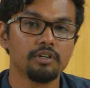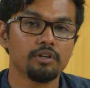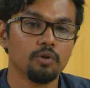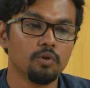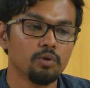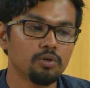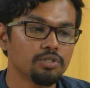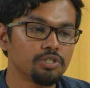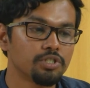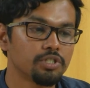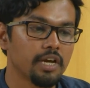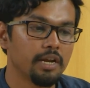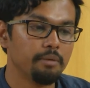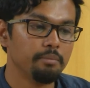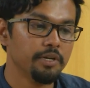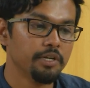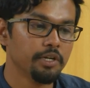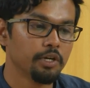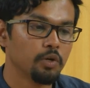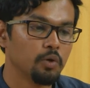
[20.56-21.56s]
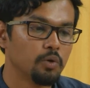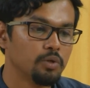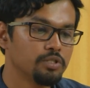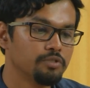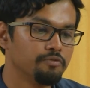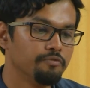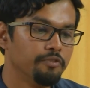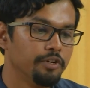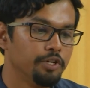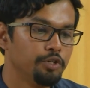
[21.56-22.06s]
course, NPTEL course
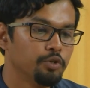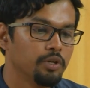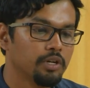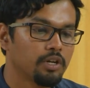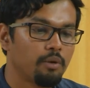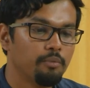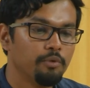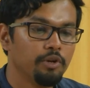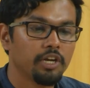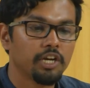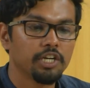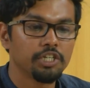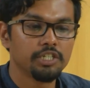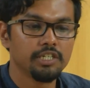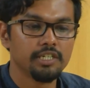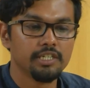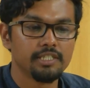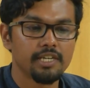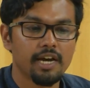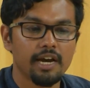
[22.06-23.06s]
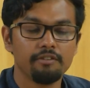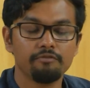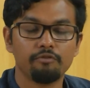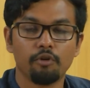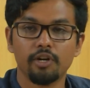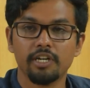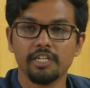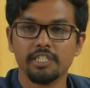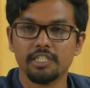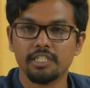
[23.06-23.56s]
Visual Communication Design
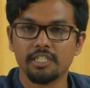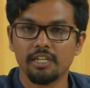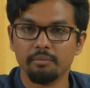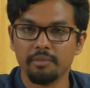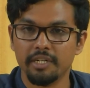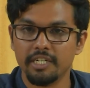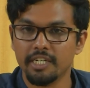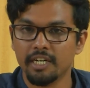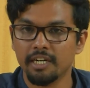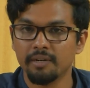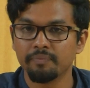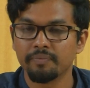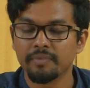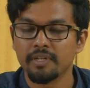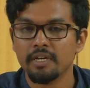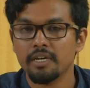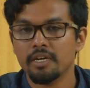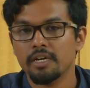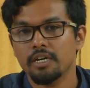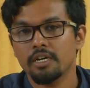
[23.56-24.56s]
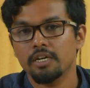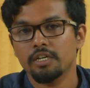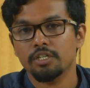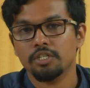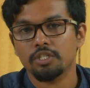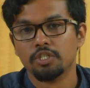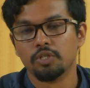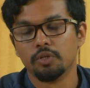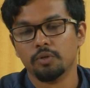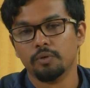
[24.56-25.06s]
for Digital Media.
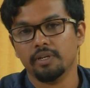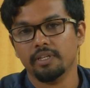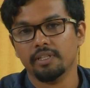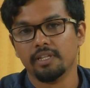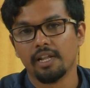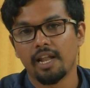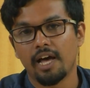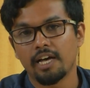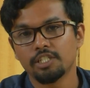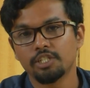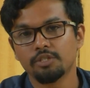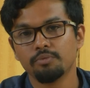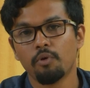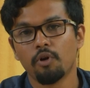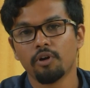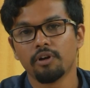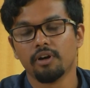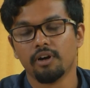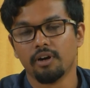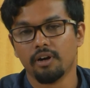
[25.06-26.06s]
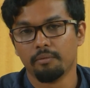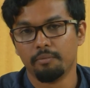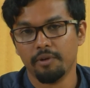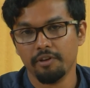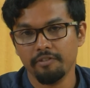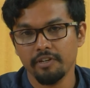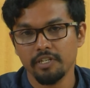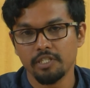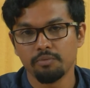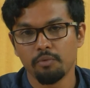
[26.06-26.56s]
So in the
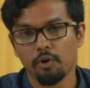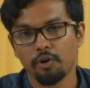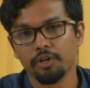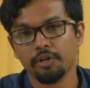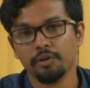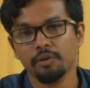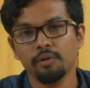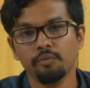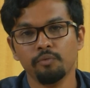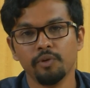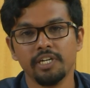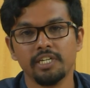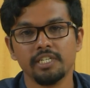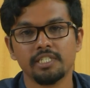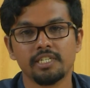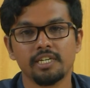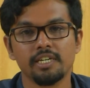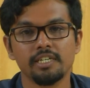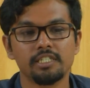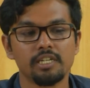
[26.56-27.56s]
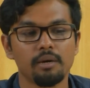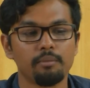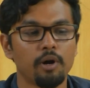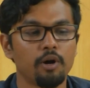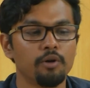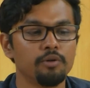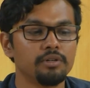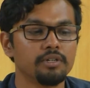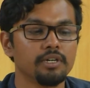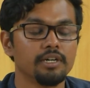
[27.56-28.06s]
previous module we discussed
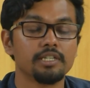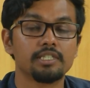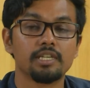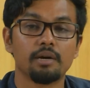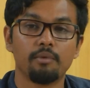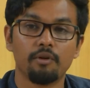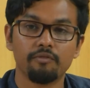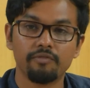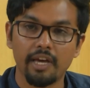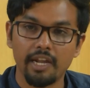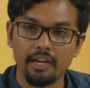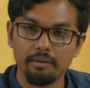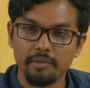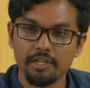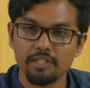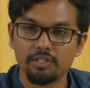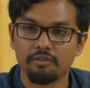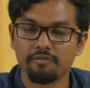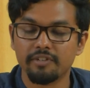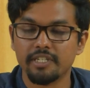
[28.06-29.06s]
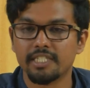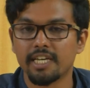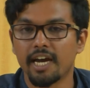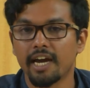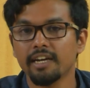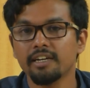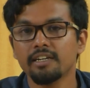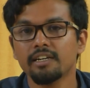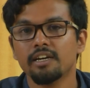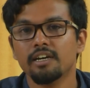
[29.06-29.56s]
about some of the elements of
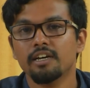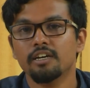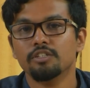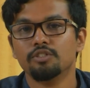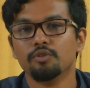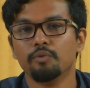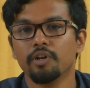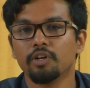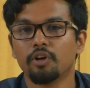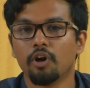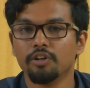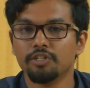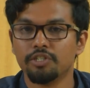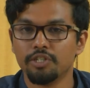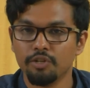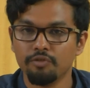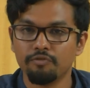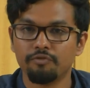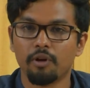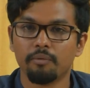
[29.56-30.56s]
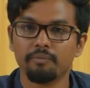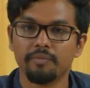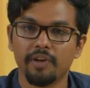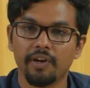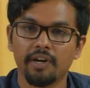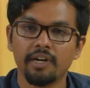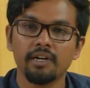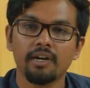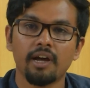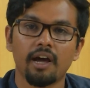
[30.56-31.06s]
design. So we'll continue from
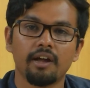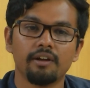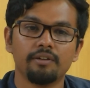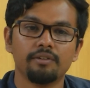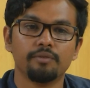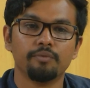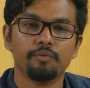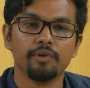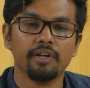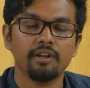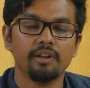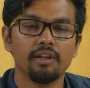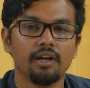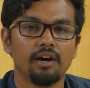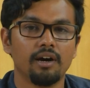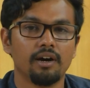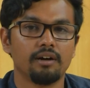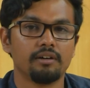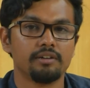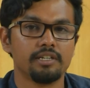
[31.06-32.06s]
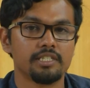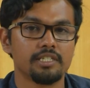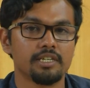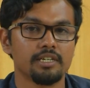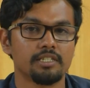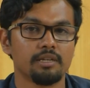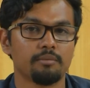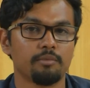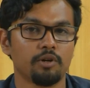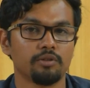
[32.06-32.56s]
there and we'll
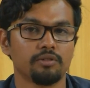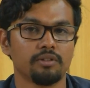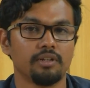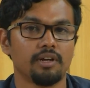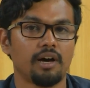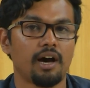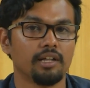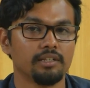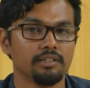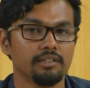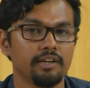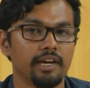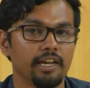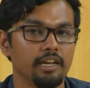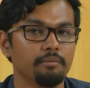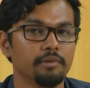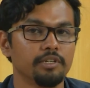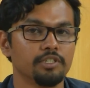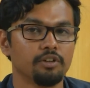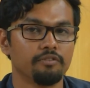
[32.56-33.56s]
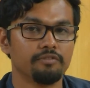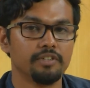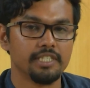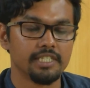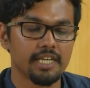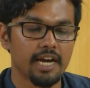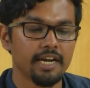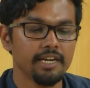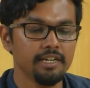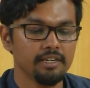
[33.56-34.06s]
discuss about the other elements of
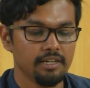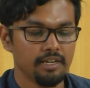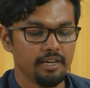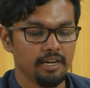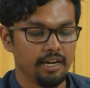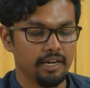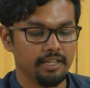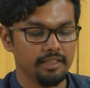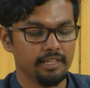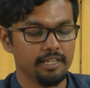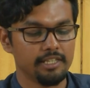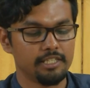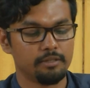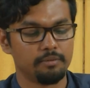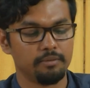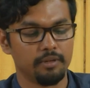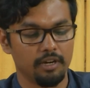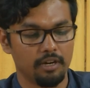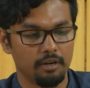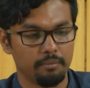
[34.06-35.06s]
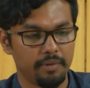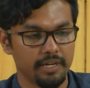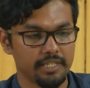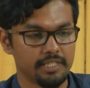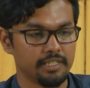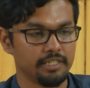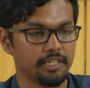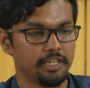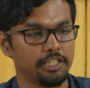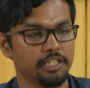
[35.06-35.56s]
design in this
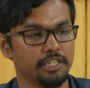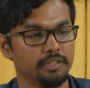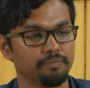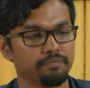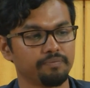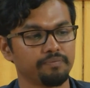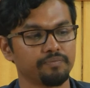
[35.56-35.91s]
presentation.